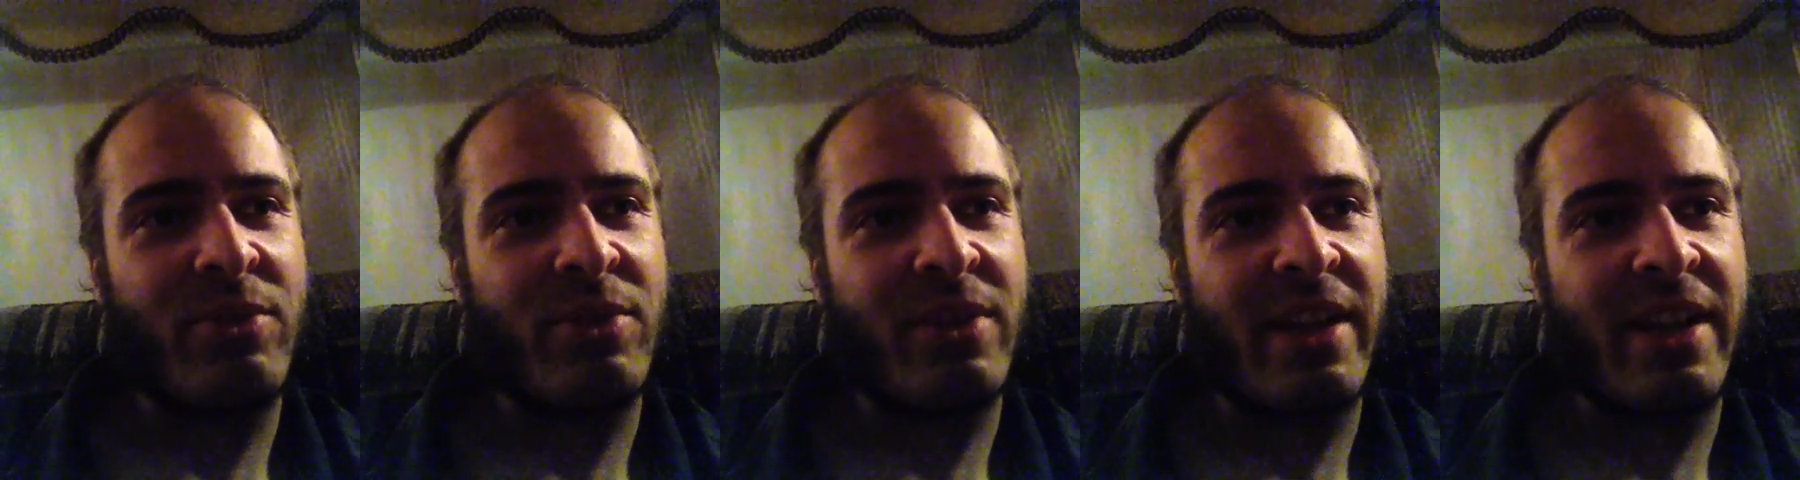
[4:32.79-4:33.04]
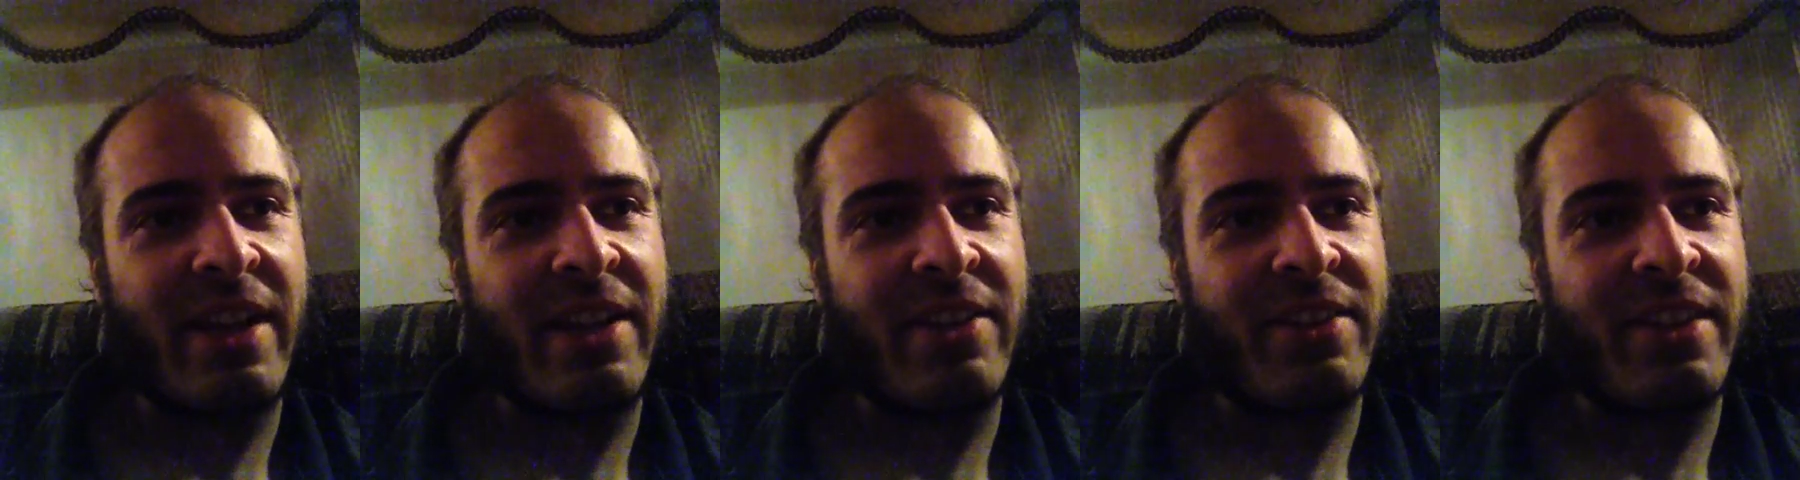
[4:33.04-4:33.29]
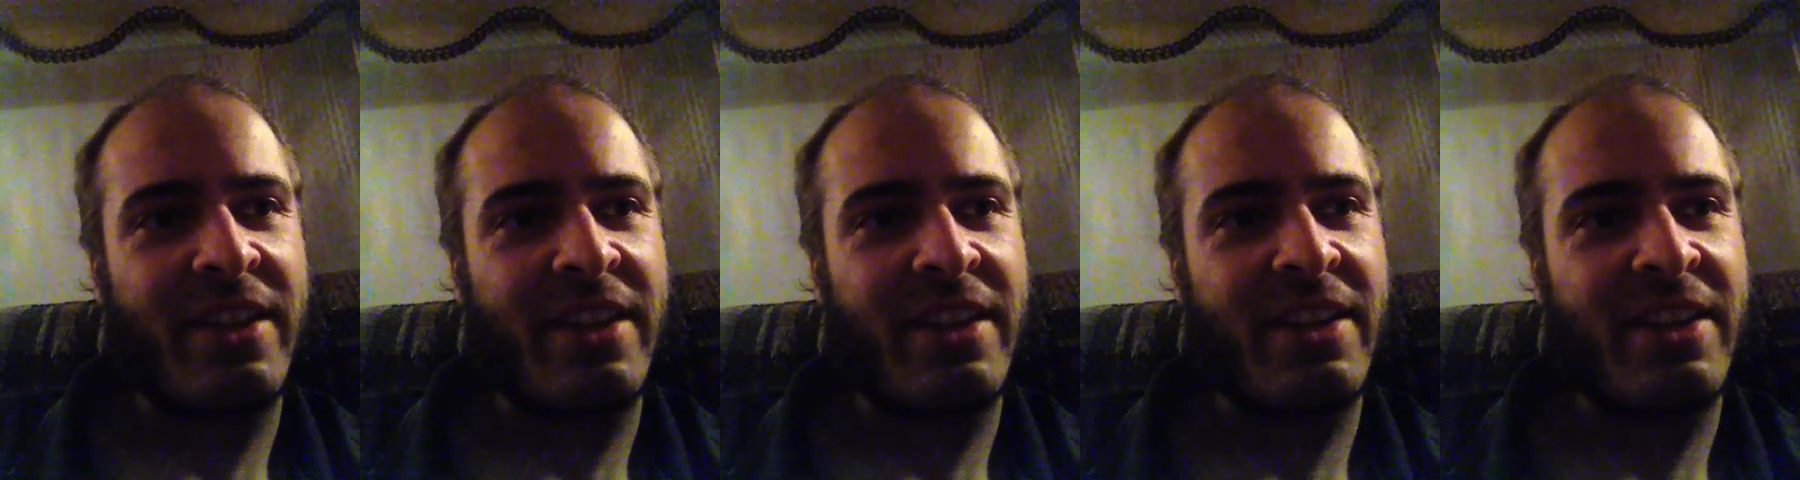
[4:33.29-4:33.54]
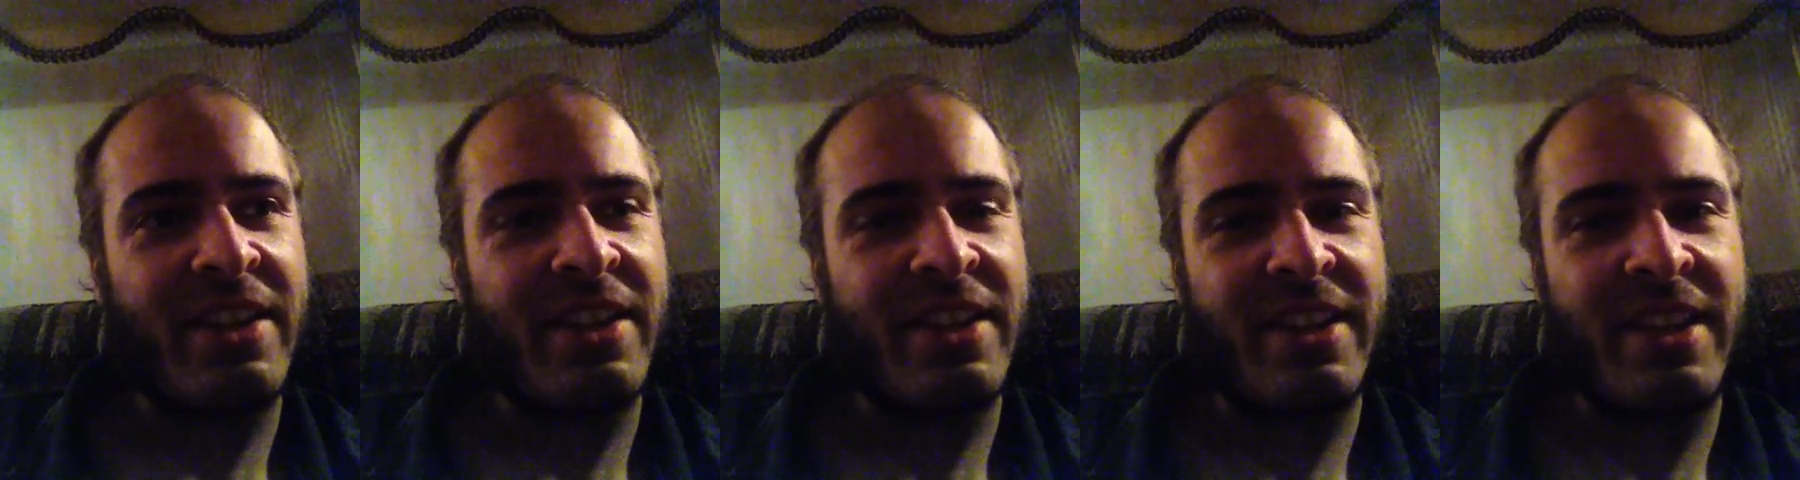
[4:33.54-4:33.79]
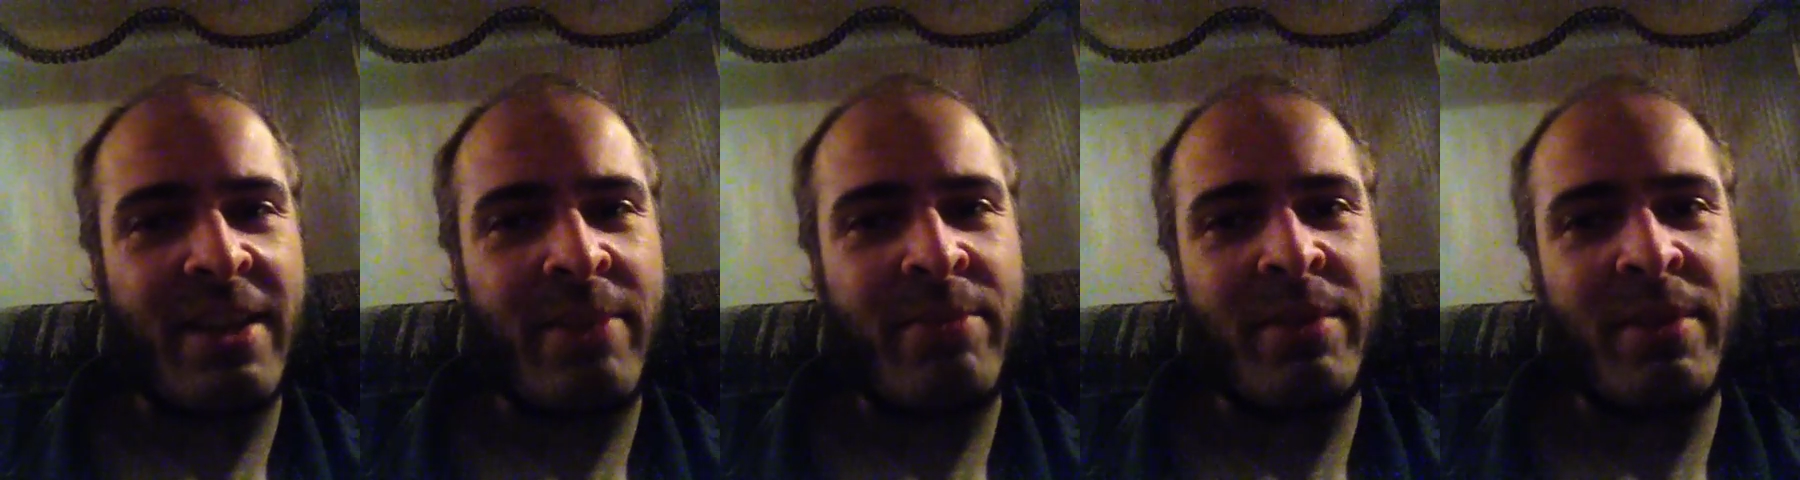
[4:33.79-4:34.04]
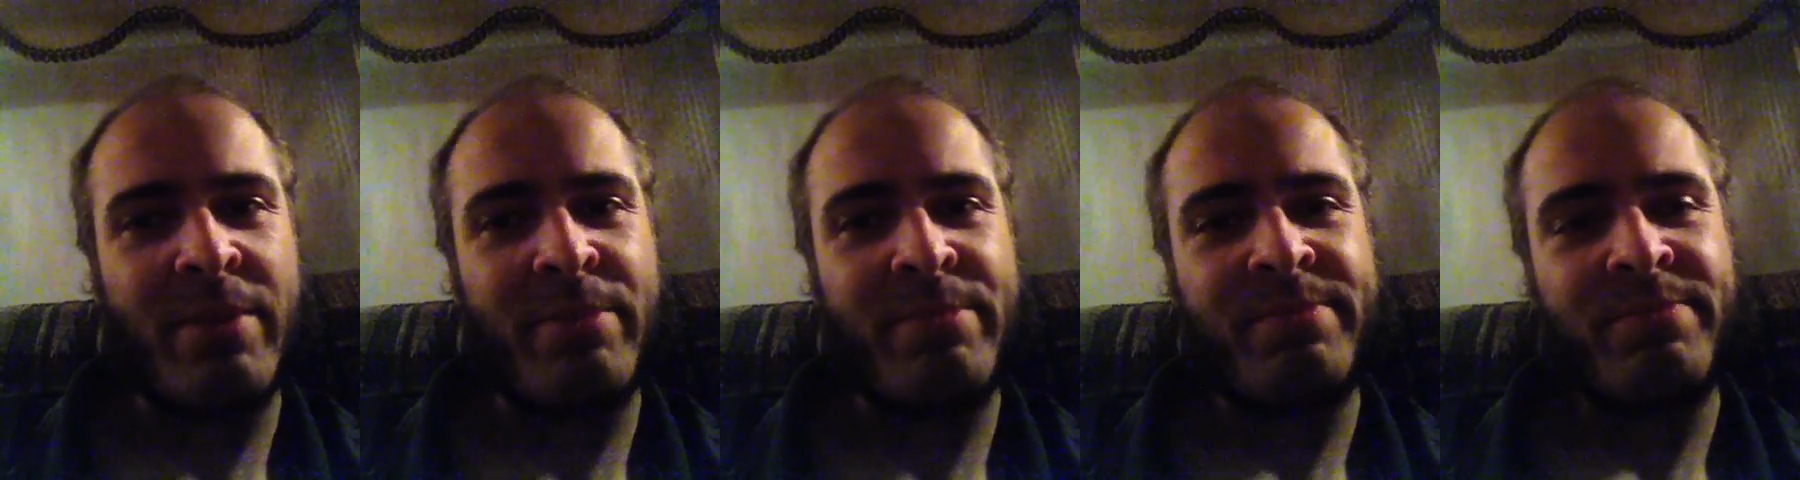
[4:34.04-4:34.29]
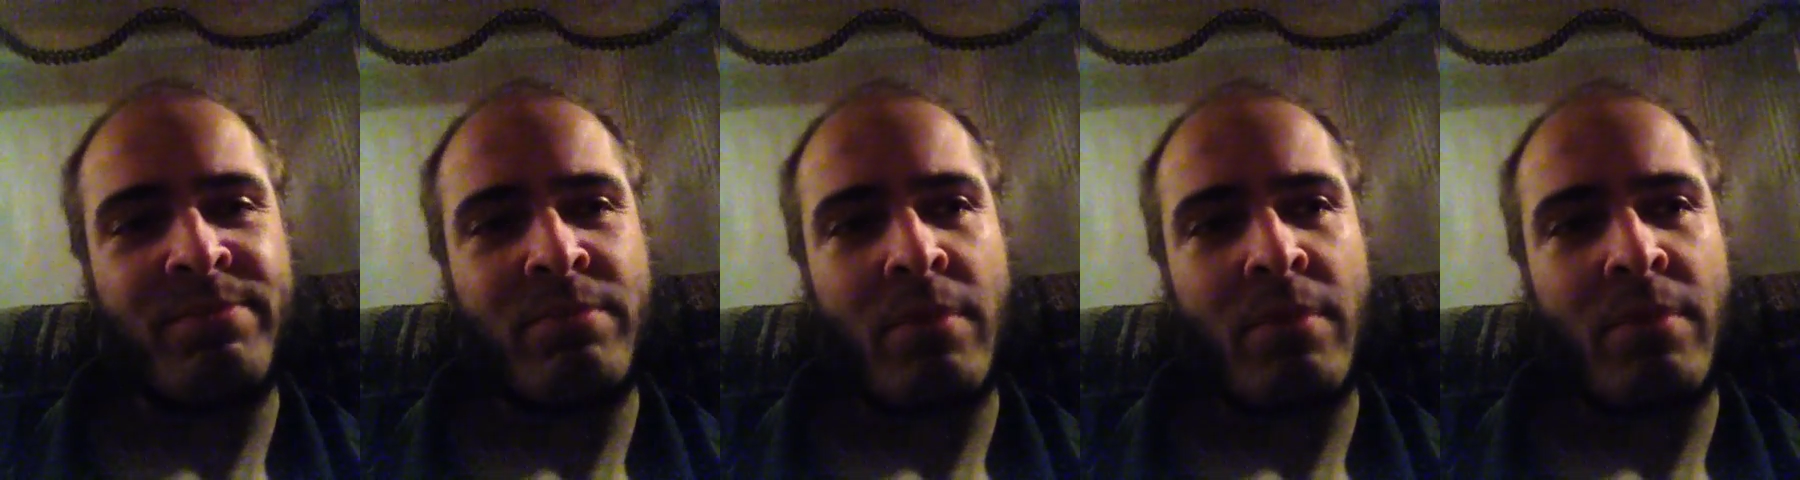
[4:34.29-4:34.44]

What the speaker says: will likely condemn them.